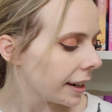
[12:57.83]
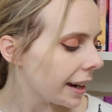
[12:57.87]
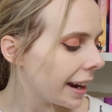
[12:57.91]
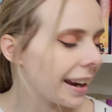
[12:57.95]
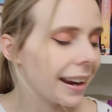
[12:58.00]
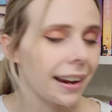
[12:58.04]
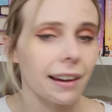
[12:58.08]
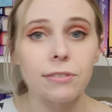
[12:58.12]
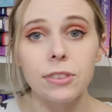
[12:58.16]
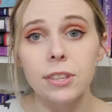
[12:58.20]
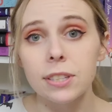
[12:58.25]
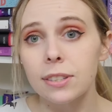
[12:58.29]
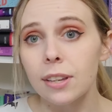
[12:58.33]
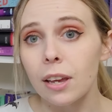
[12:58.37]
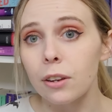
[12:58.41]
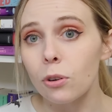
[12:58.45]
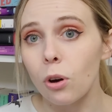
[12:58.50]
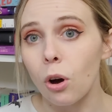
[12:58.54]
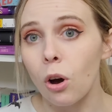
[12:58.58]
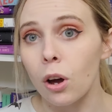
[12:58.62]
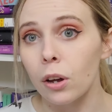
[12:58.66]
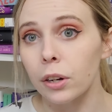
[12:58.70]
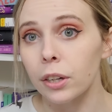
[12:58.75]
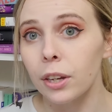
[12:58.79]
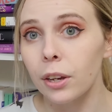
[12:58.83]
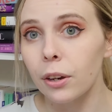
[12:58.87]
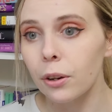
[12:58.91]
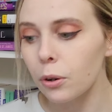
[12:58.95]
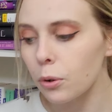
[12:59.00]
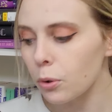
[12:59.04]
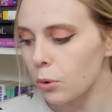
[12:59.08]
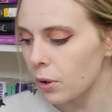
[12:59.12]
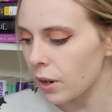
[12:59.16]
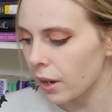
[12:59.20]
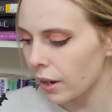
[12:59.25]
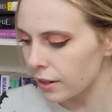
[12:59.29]
I have this on
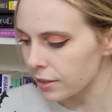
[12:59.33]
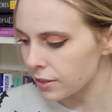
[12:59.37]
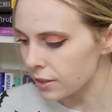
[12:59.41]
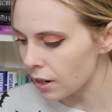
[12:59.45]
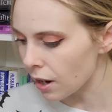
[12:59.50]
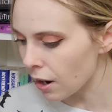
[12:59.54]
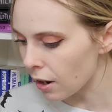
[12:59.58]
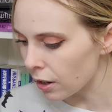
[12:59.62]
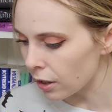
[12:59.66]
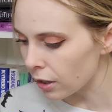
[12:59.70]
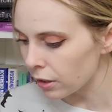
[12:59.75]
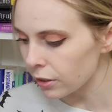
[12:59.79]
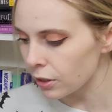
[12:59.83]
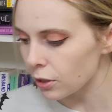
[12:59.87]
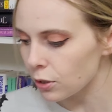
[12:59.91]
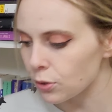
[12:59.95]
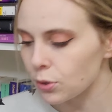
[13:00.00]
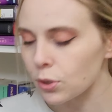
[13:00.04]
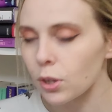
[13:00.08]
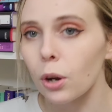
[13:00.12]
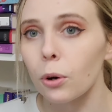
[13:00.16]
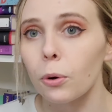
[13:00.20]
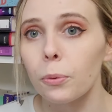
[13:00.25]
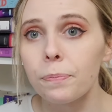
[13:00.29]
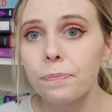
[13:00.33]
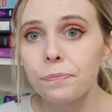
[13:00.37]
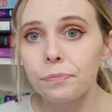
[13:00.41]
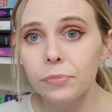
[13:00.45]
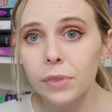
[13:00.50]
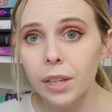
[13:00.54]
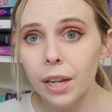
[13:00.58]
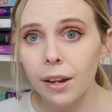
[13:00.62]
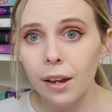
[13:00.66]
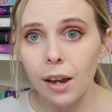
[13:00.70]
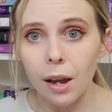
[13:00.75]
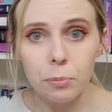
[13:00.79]
audio as an arc, so
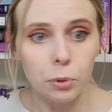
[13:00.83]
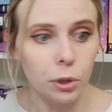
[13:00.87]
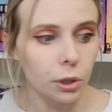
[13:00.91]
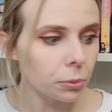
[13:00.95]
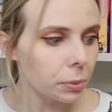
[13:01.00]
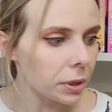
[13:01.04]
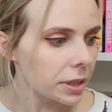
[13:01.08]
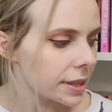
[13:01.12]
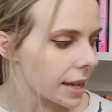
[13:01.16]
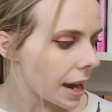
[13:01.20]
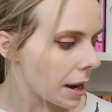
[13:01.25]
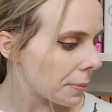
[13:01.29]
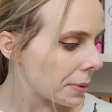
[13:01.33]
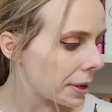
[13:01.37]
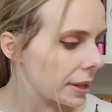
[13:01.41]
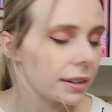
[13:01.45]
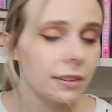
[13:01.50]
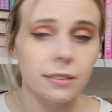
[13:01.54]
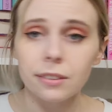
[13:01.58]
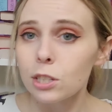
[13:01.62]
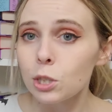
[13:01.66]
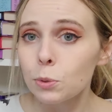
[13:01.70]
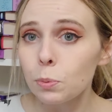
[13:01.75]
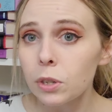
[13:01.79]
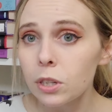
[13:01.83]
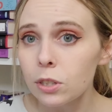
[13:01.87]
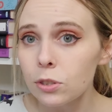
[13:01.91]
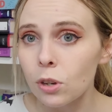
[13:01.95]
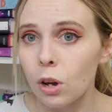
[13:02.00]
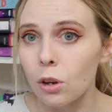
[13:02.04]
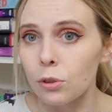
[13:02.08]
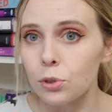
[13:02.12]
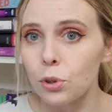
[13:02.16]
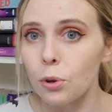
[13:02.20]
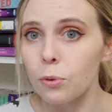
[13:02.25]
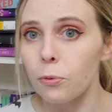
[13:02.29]
I'm gonna read that one. This one is
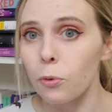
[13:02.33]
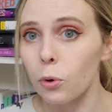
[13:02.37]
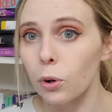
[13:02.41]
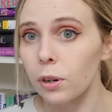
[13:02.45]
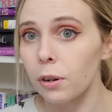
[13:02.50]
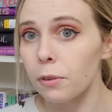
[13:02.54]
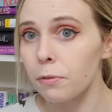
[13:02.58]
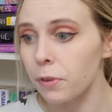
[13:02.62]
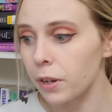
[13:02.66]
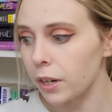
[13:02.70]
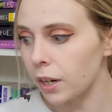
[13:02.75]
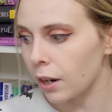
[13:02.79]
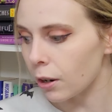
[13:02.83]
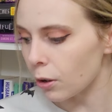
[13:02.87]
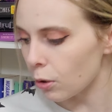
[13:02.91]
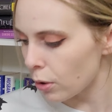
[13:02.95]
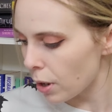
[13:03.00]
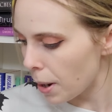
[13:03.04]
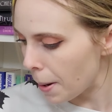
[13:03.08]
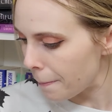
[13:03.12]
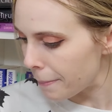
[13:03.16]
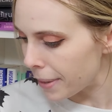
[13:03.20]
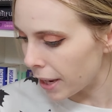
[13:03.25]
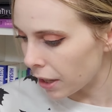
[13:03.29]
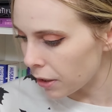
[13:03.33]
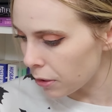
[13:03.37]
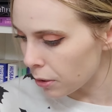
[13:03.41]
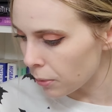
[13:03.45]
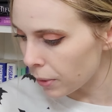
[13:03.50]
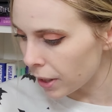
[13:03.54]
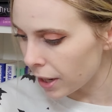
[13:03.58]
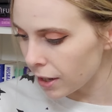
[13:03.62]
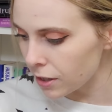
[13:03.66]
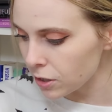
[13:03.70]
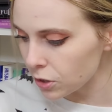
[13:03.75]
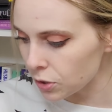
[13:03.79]
also for a video, by the
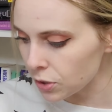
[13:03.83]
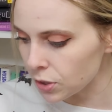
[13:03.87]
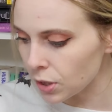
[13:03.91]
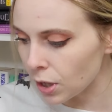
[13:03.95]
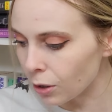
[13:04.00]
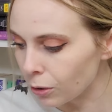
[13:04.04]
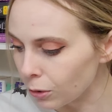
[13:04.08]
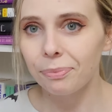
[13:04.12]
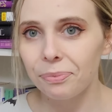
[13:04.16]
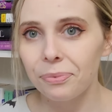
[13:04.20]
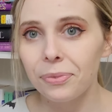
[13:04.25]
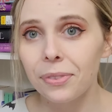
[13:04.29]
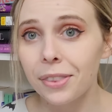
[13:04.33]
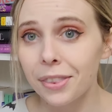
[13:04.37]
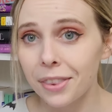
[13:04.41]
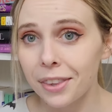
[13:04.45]
way. So the